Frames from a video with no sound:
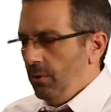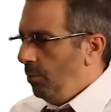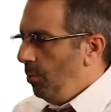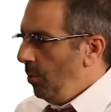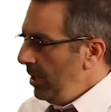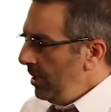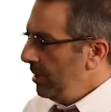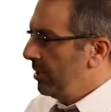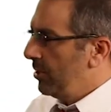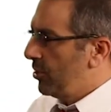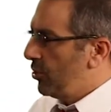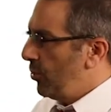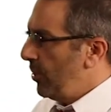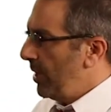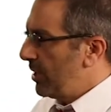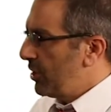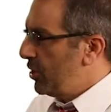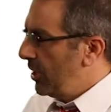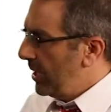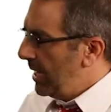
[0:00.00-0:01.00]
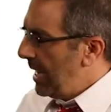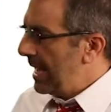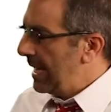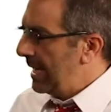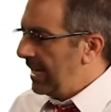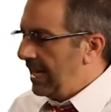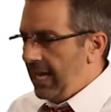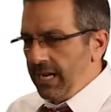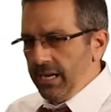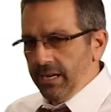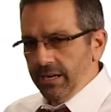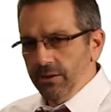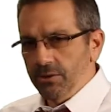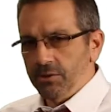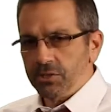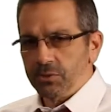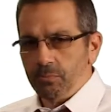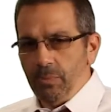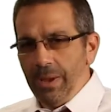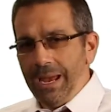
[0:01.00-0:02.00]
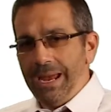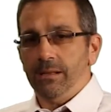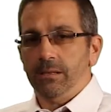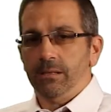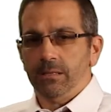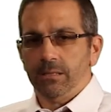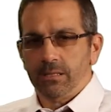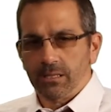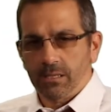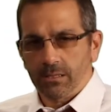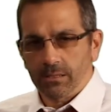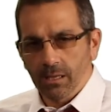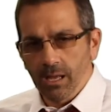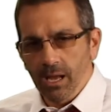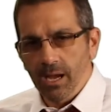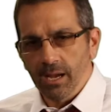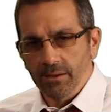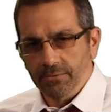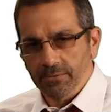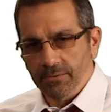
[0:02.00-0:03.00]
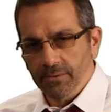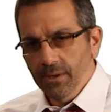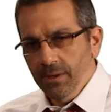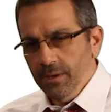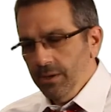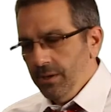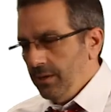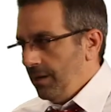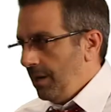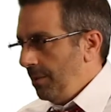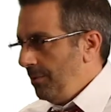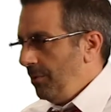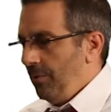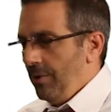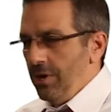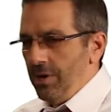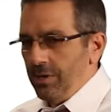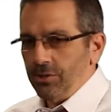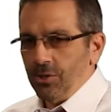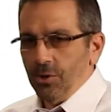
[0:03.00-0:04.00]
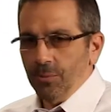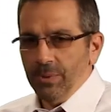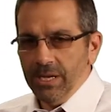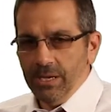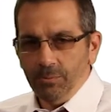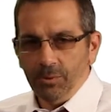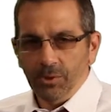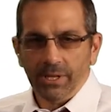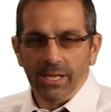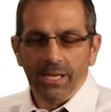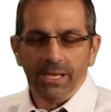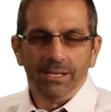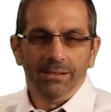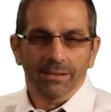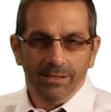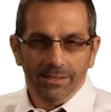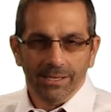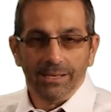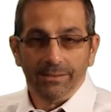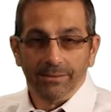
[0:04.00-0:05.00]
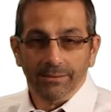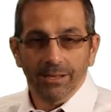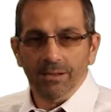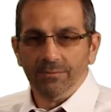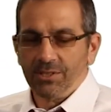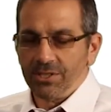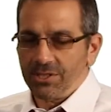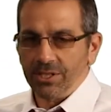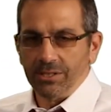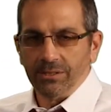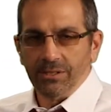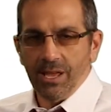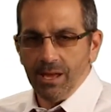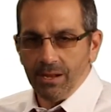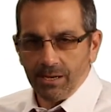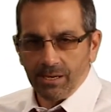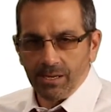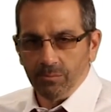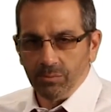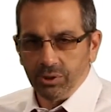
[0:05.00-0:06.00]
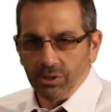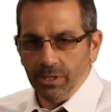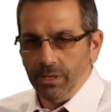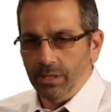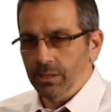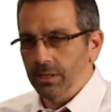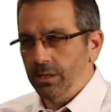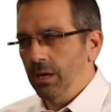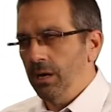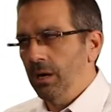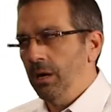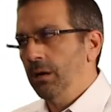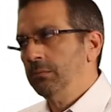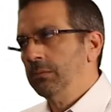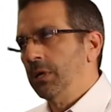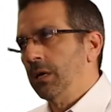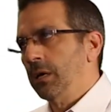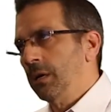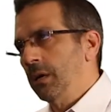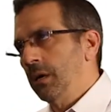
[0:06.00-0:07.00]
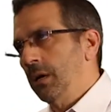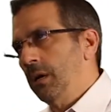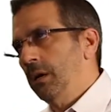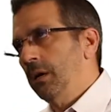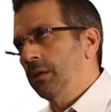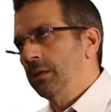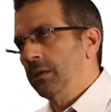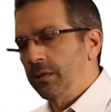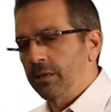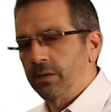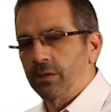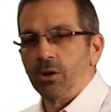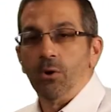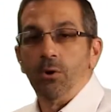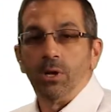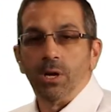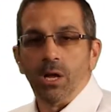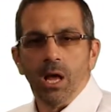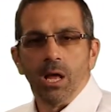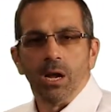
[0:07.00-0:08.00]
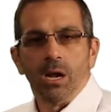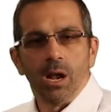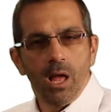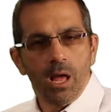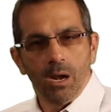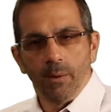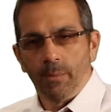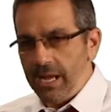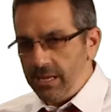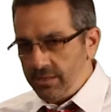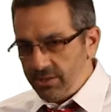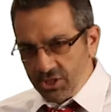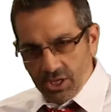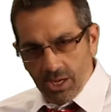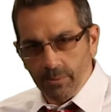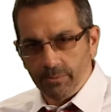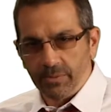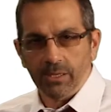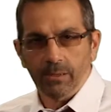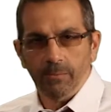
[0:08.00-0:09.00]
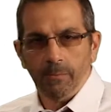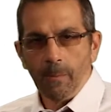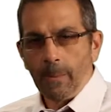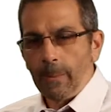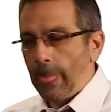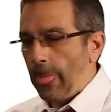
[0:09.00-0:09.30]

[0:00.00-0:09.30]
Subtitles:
One of the tricks you got to get here is balance in life. I mean, we all know people that love to sit down and complain, oh my God, and they're going on and on about something.